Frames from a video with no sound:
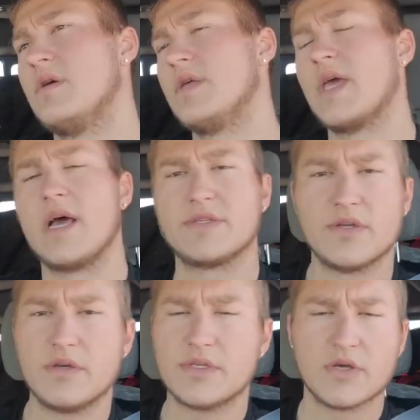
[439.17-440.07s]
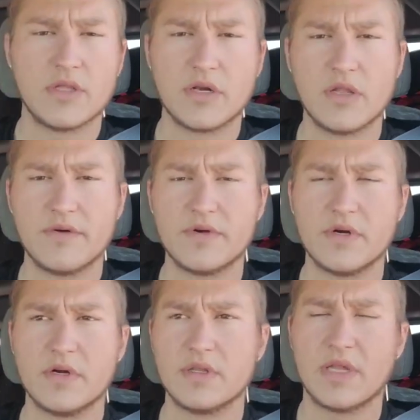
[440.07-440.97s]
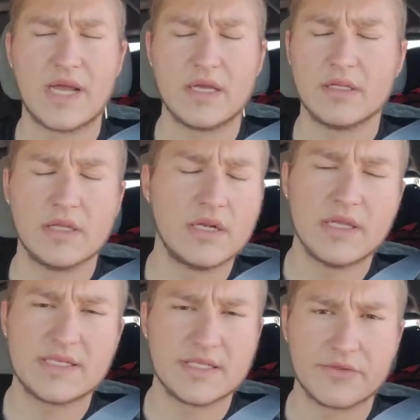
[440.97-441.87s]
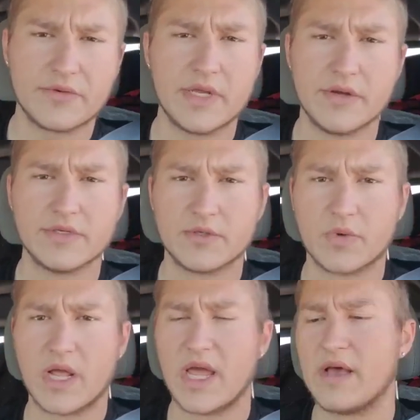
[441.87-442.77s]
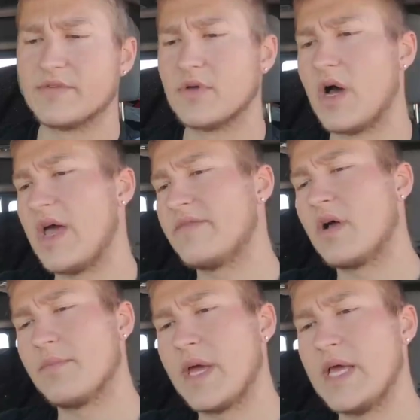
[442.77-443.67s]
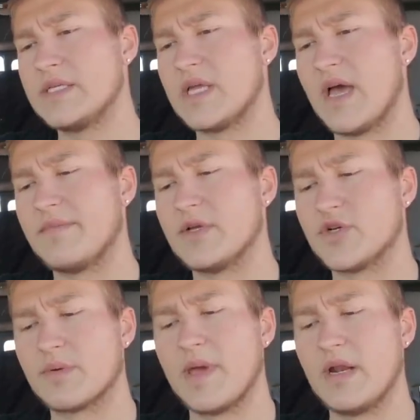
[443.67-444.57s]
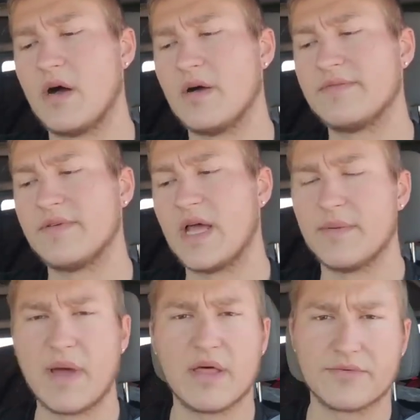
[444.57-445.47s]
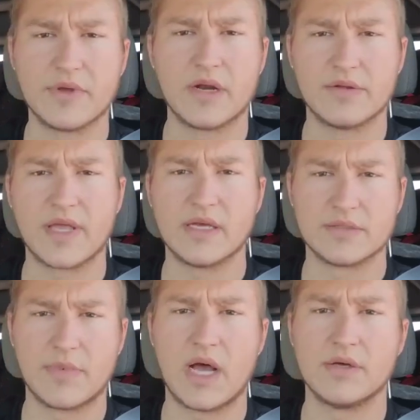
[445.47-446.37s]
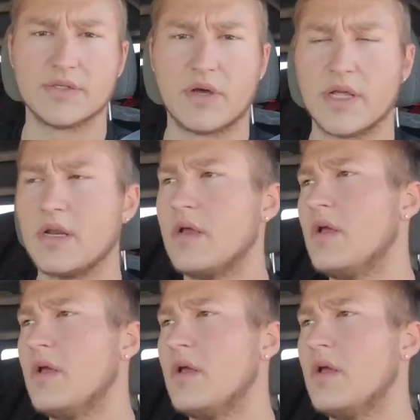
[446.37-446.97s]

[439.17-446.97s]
Yeah, so so a little over like a little less than three years is what I have. So I have it on pace to have my truck paid off at about 300,000 miles on it.